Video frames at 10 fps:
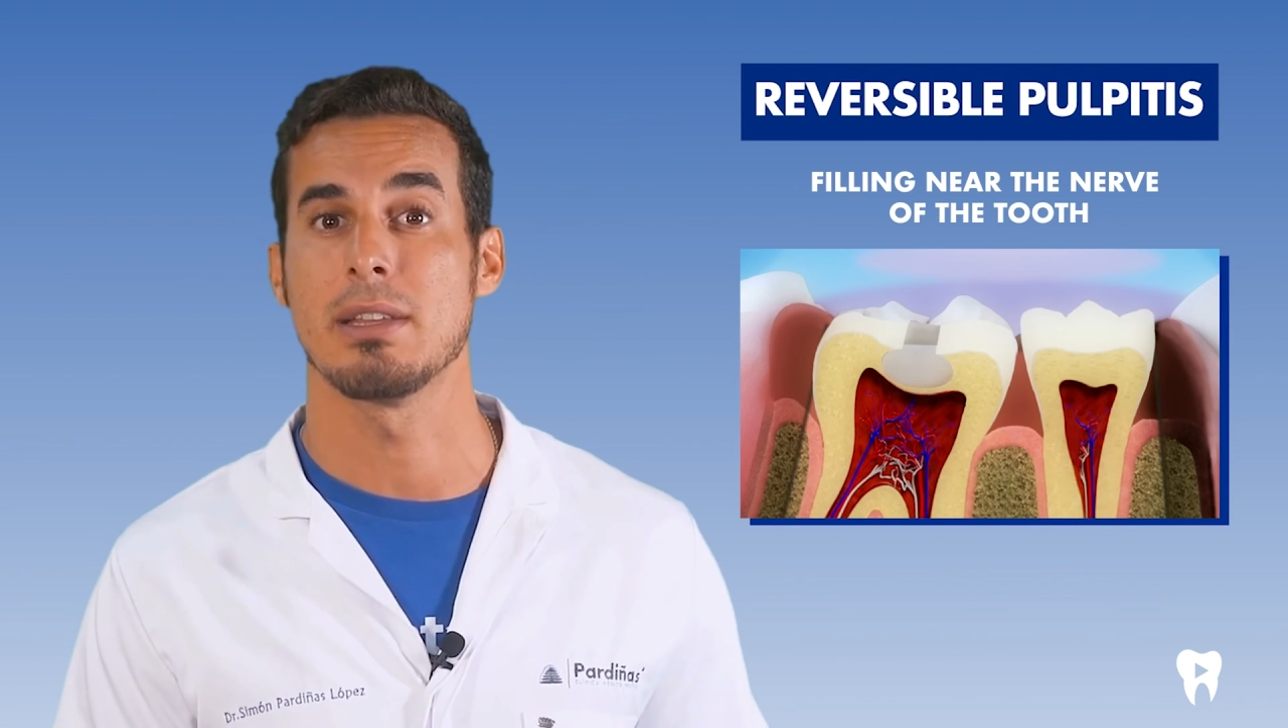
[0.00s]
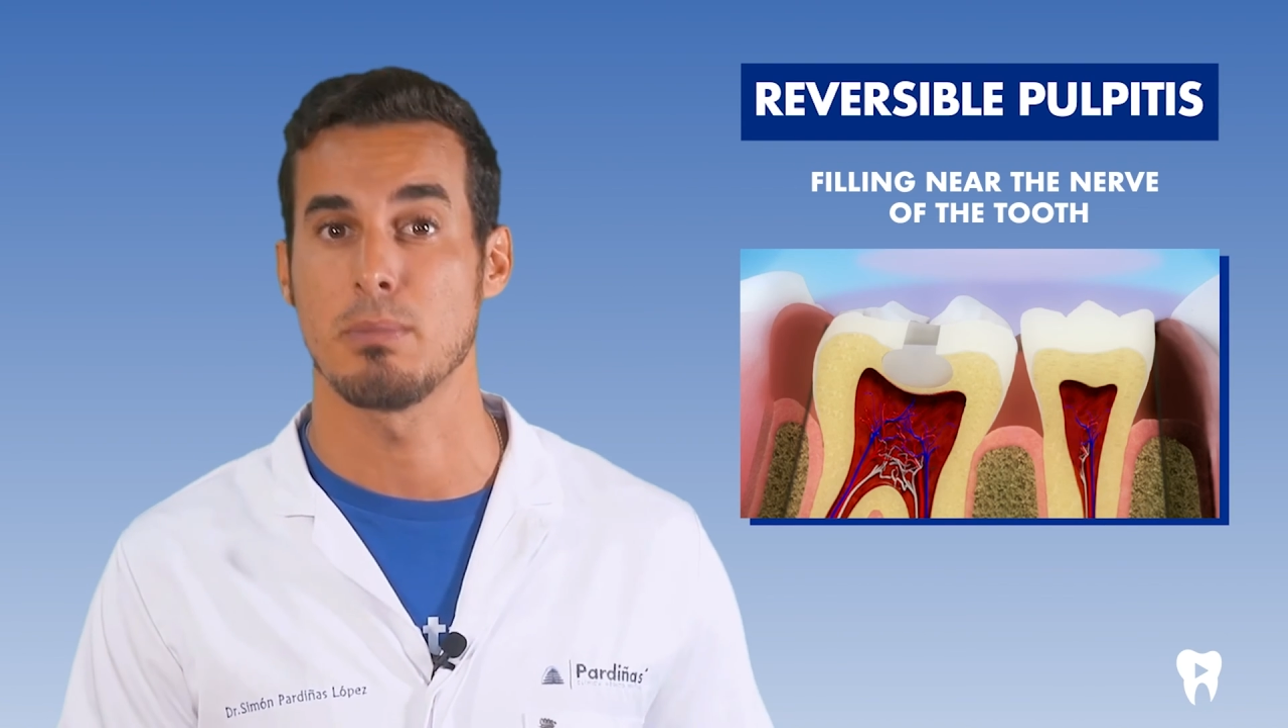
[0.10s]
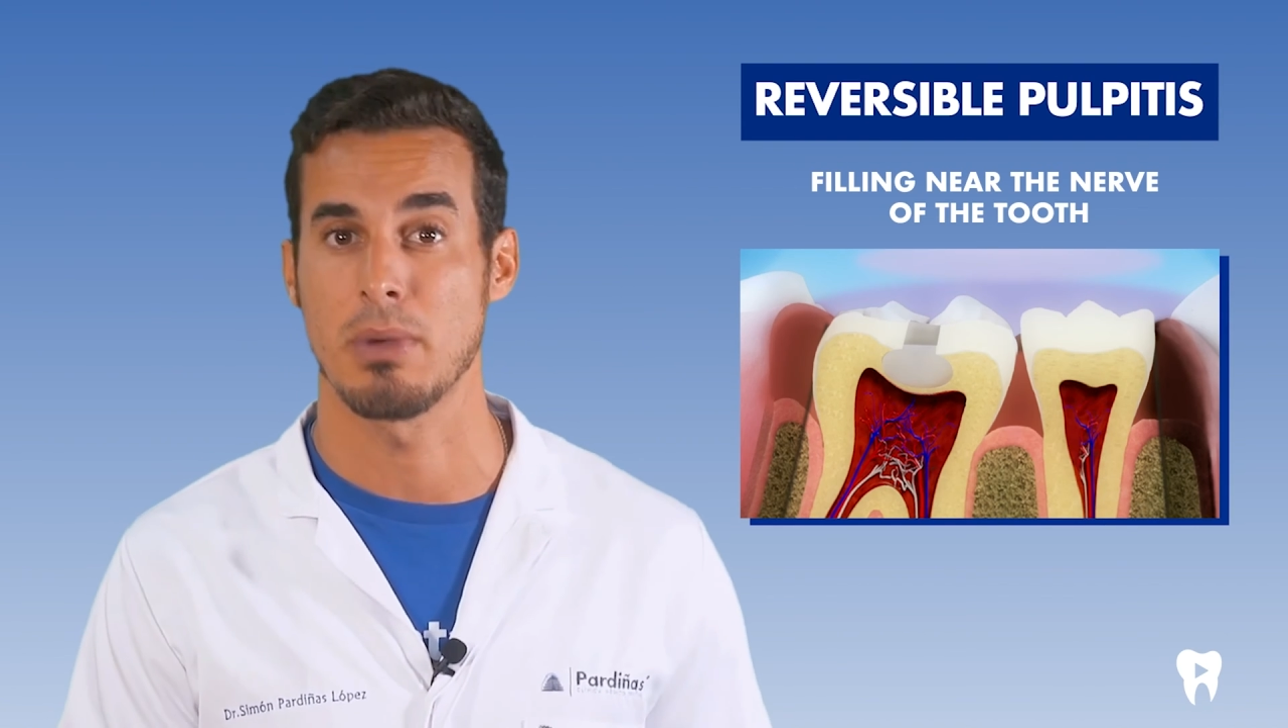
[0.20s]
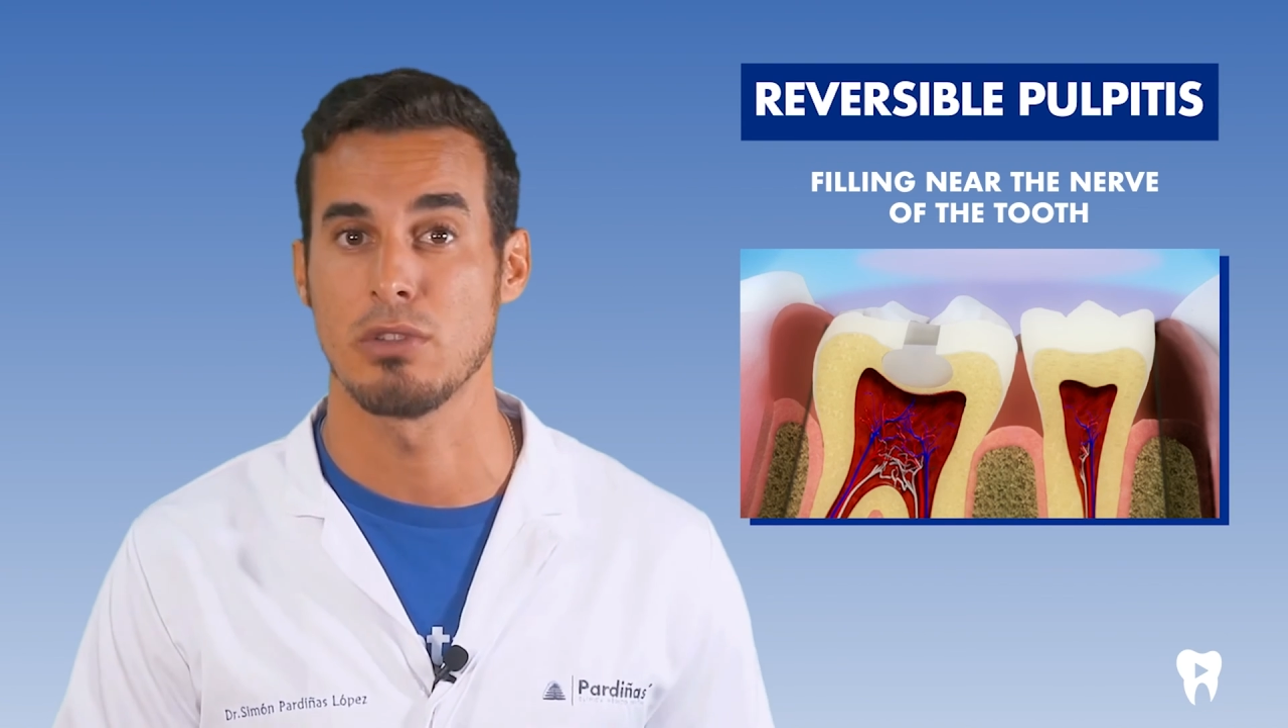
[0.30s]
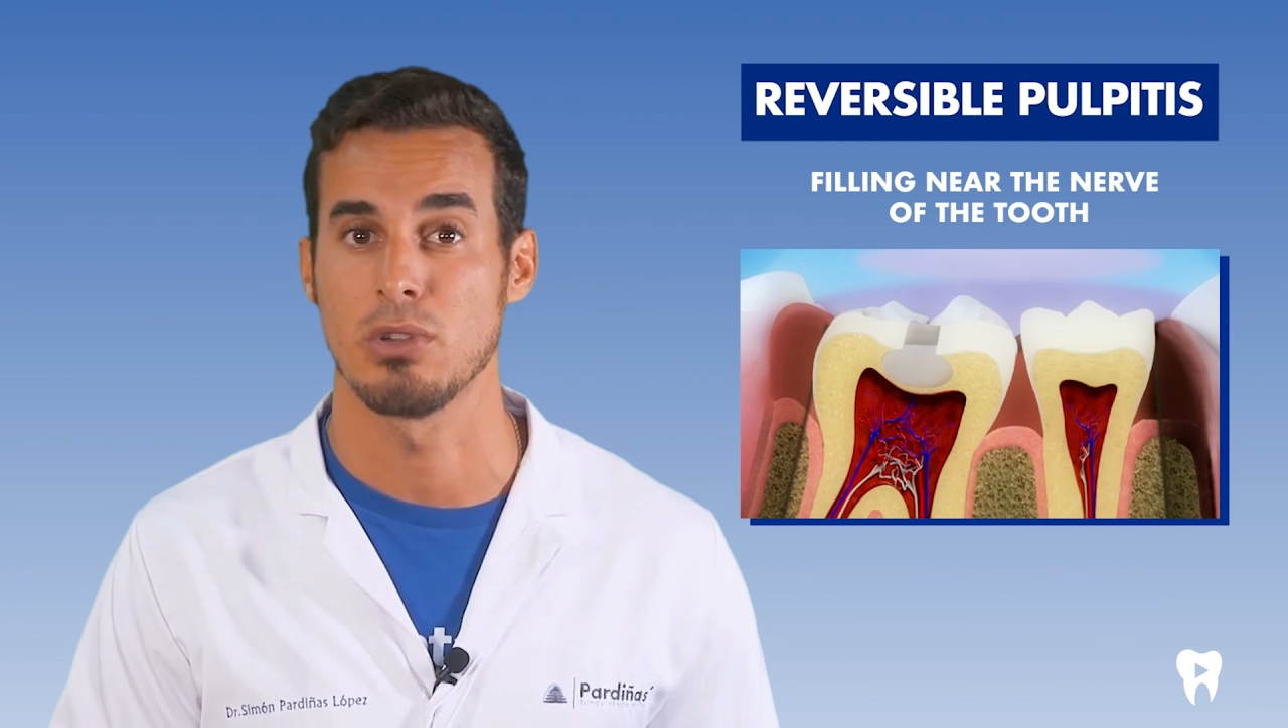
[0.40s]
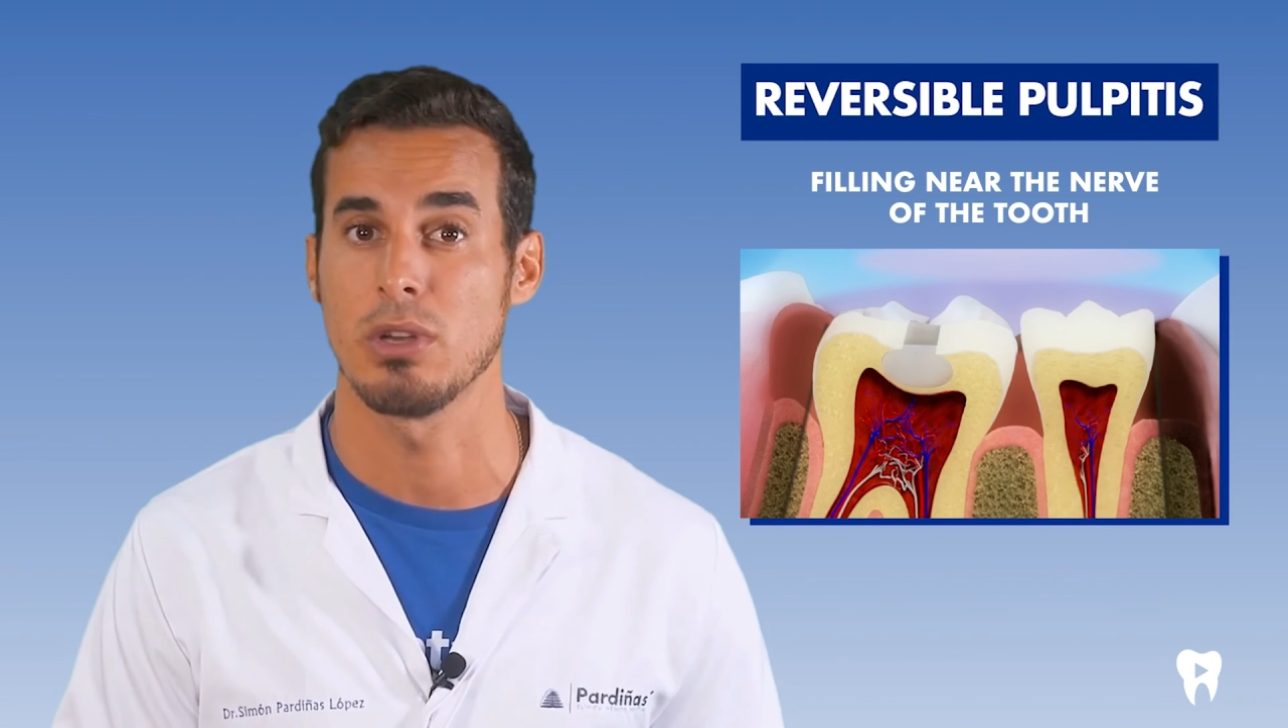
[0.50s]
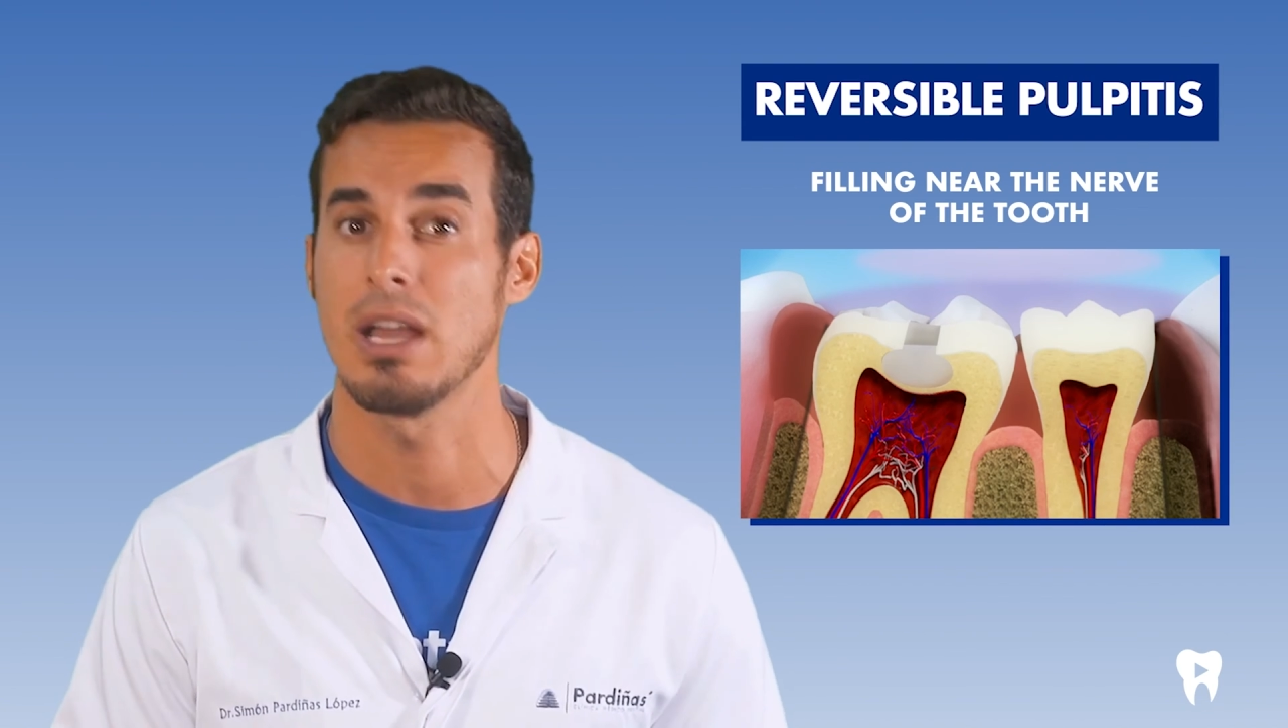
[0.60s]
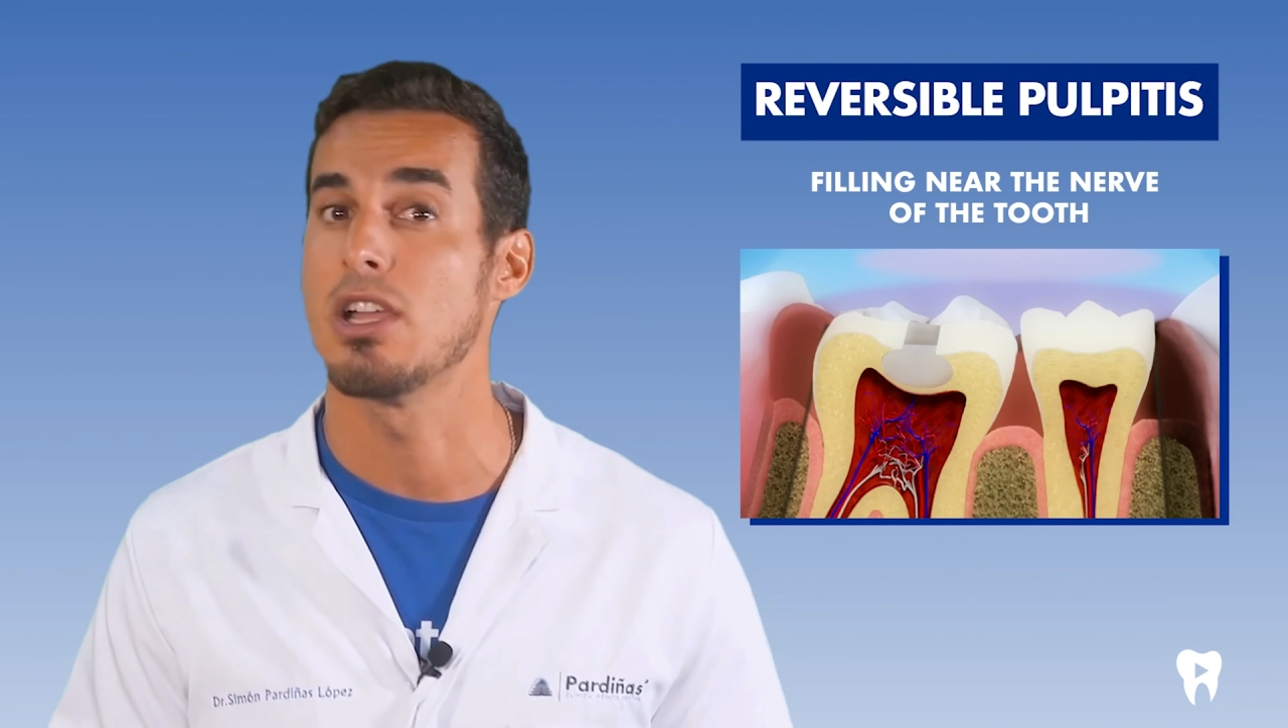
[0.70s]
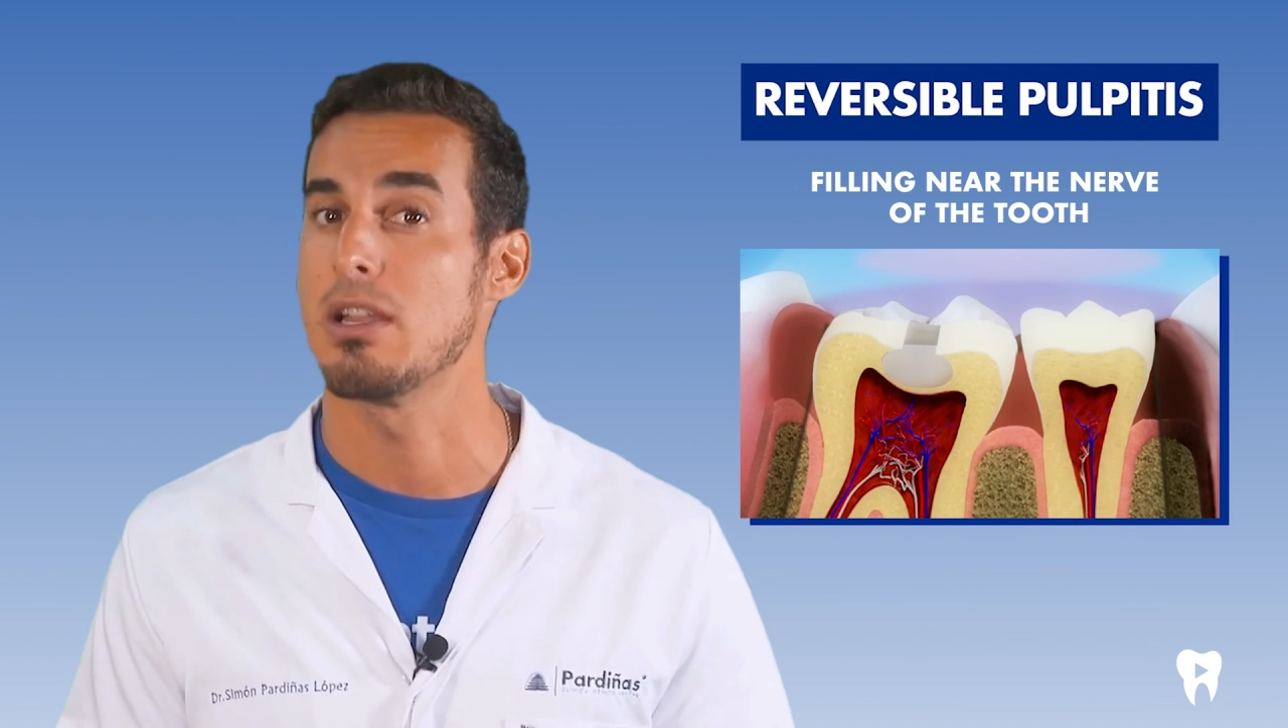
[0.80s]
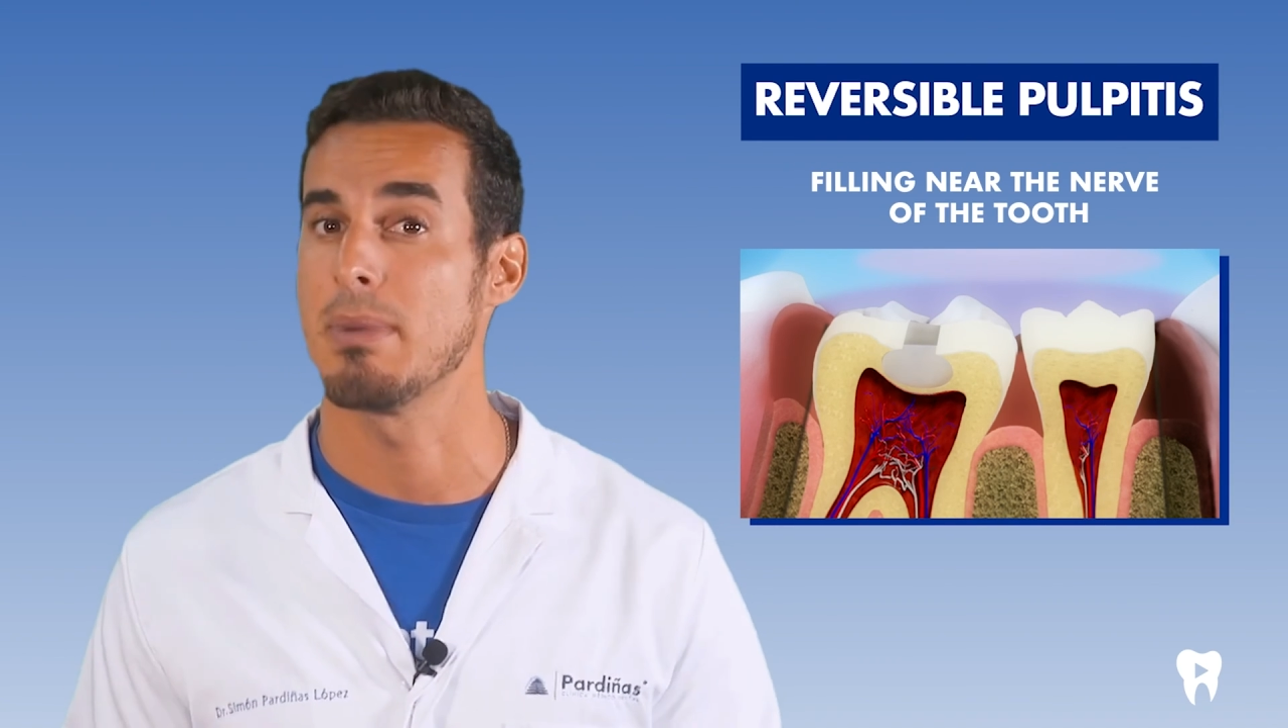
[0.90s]
The
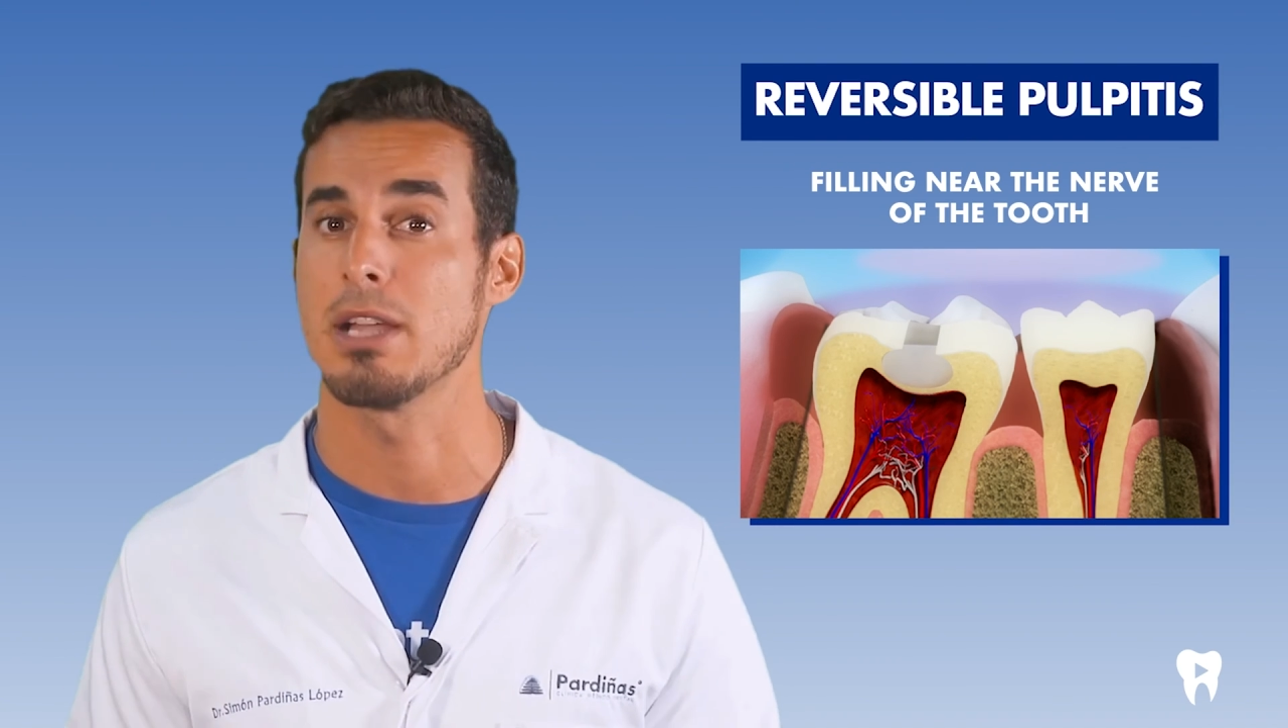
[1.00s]
perforation